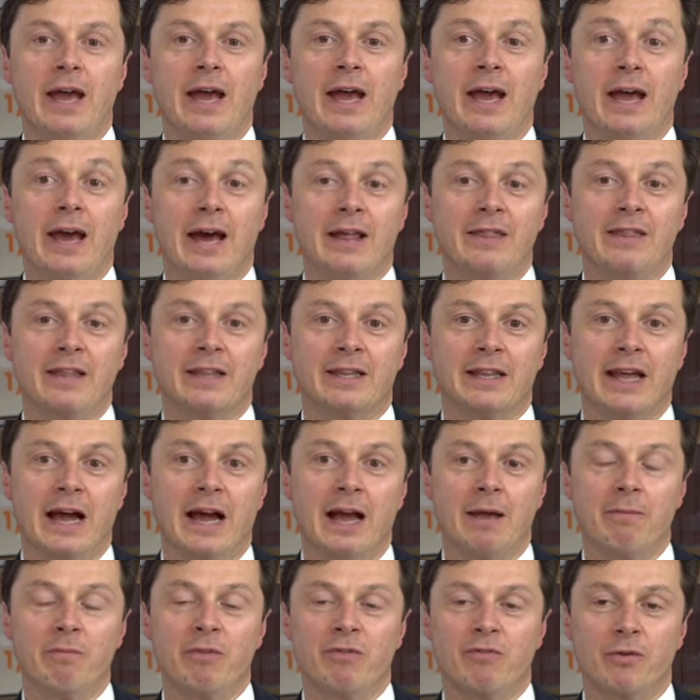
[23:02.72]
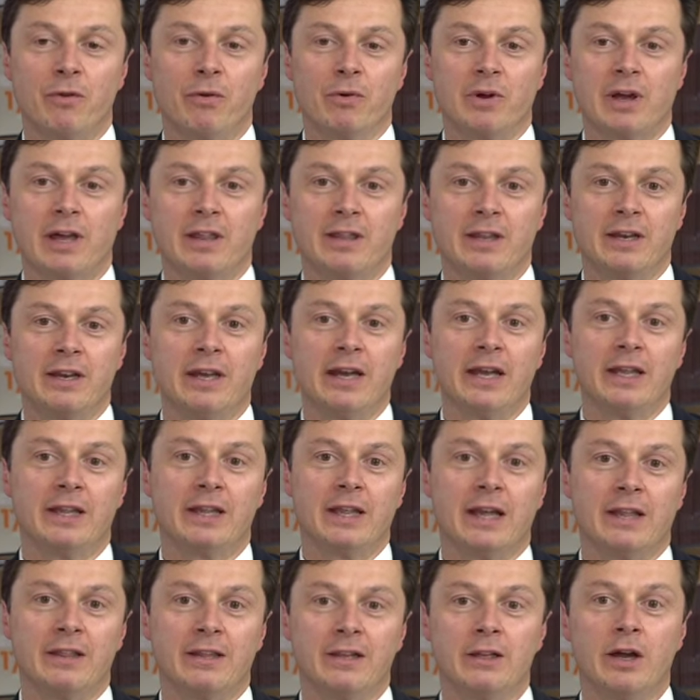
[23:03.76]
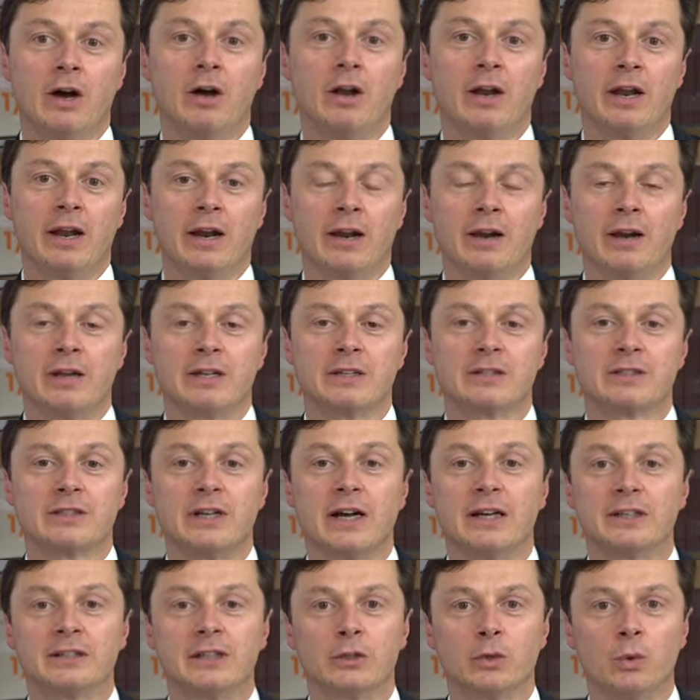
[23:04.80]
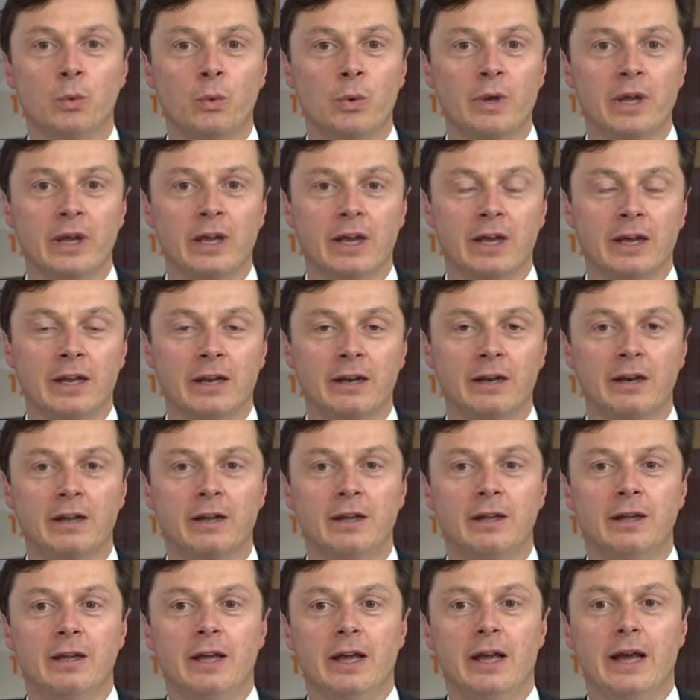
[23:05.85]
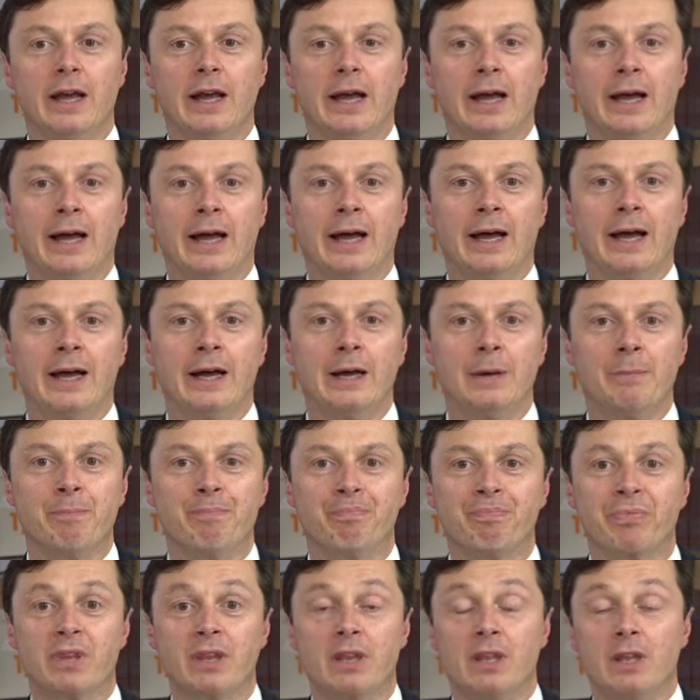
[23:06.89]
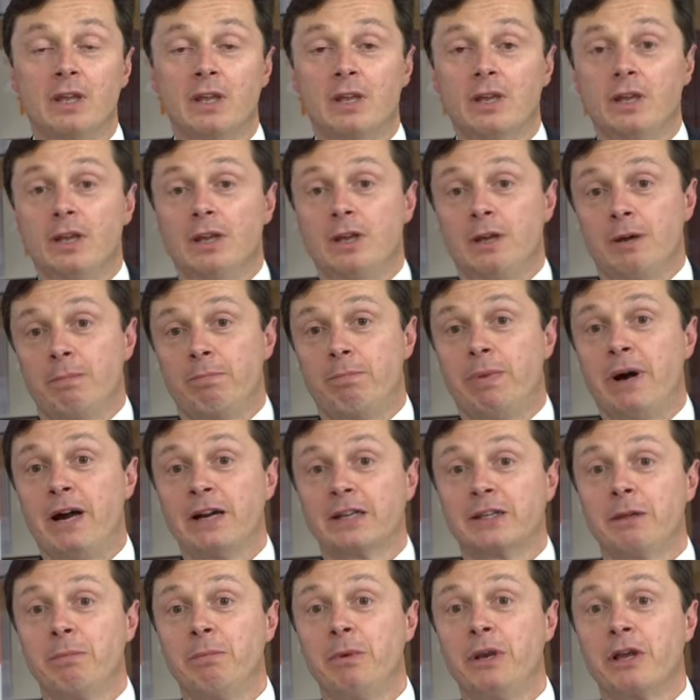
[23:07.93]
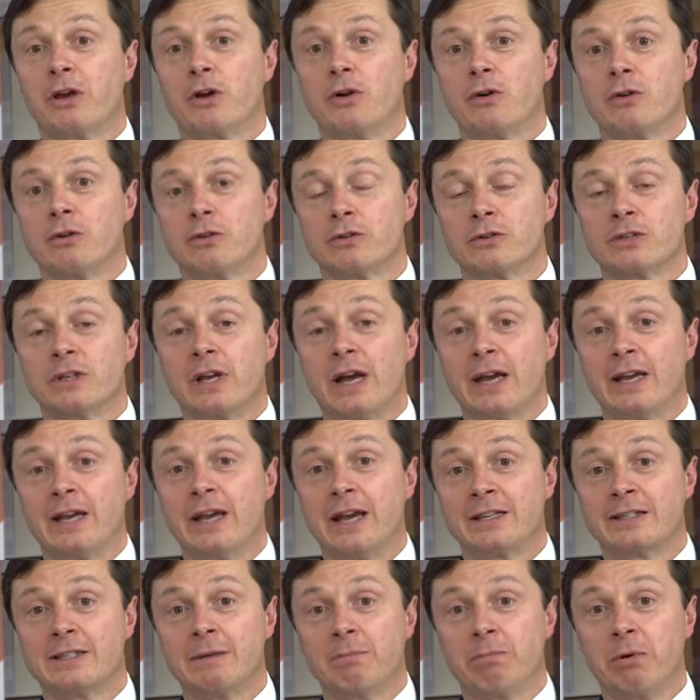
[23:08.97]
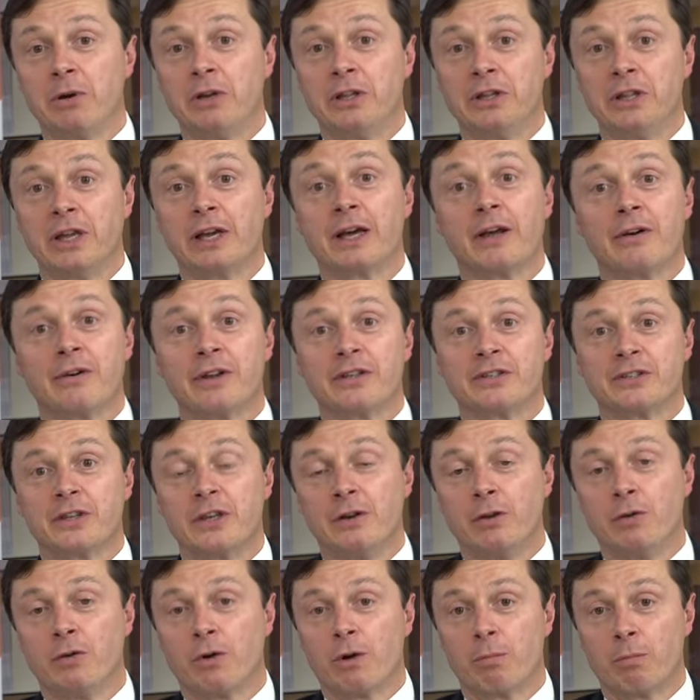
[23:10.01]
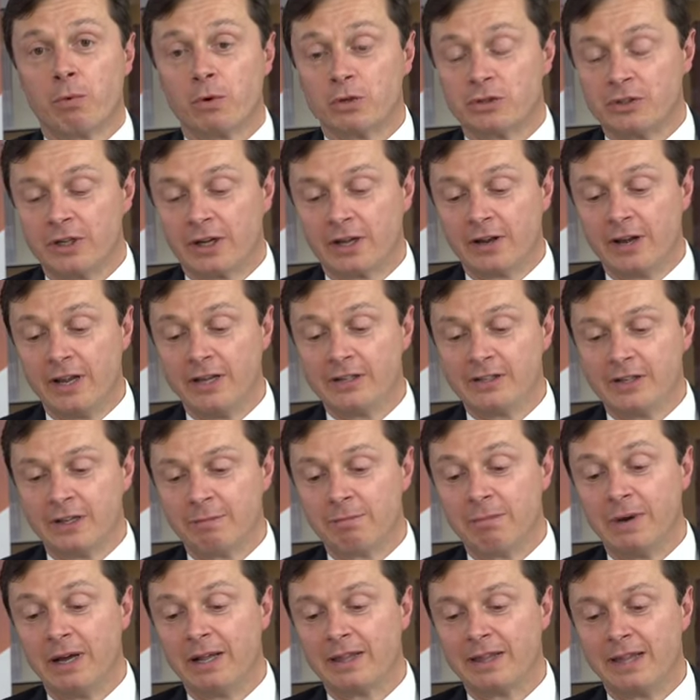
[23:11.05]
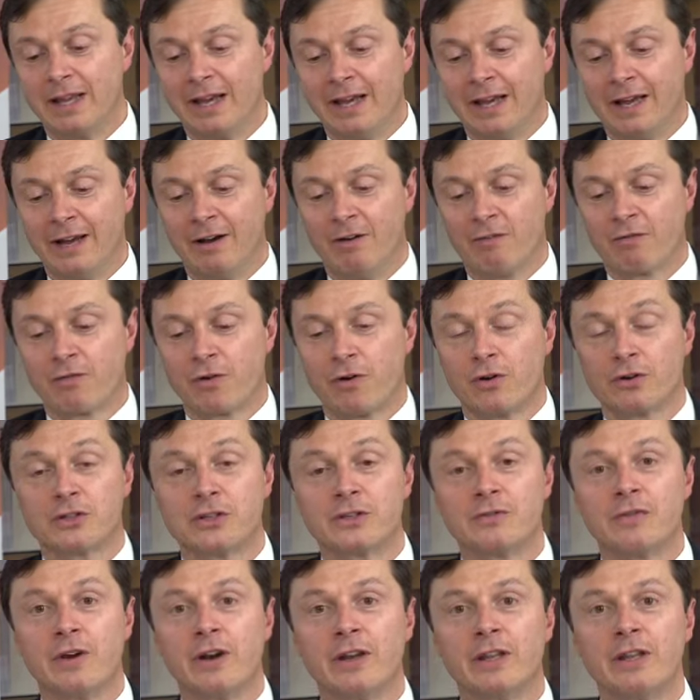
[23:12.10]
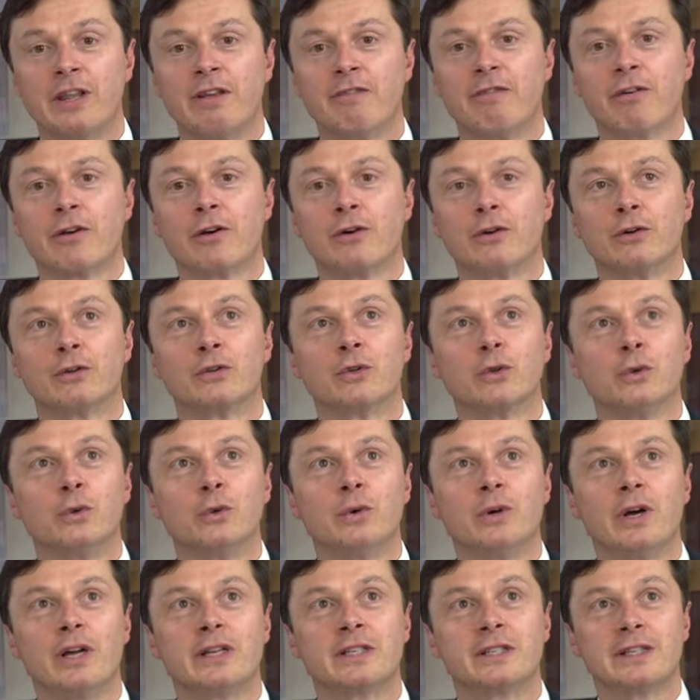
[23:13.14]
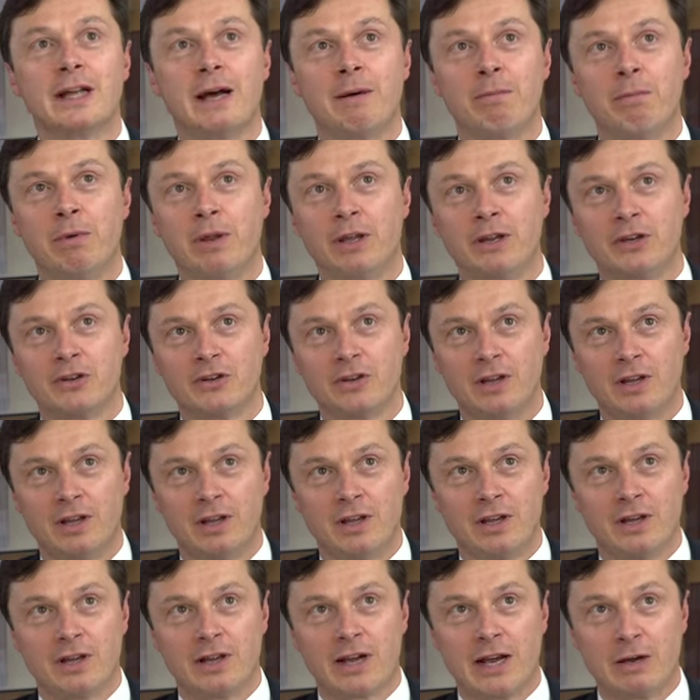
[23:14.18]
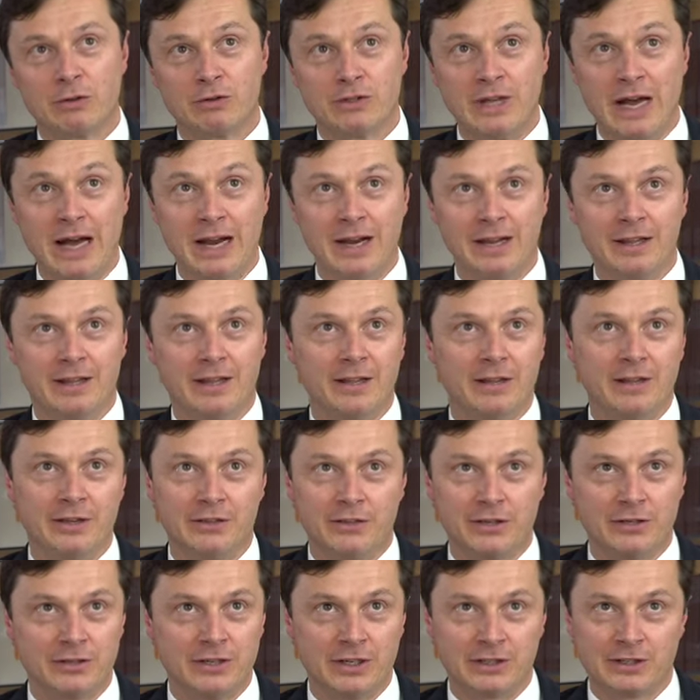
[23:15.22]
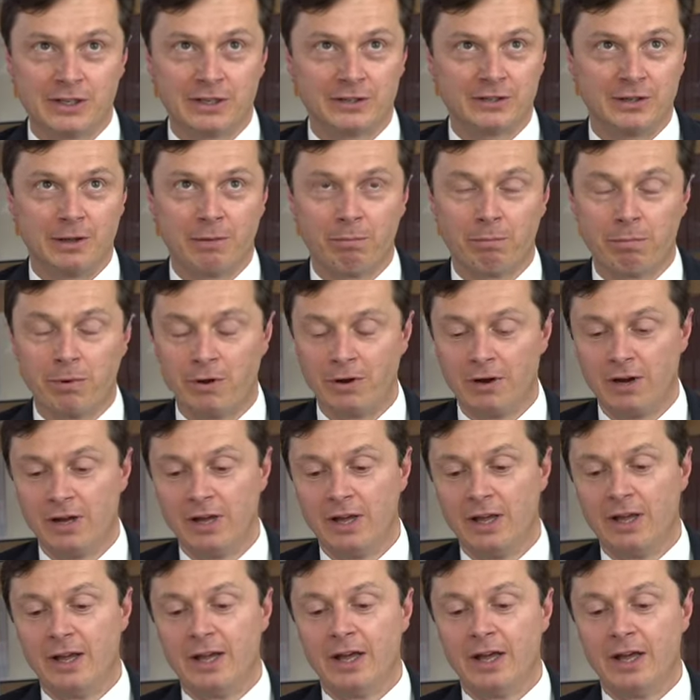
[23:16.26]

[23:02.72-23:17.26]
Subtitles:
at the time, if you look at the data, the dollar started to weaken, partly because I guess the political risk in Europe was decreasing. But of course it's very difficult to establish causality. This is just a simple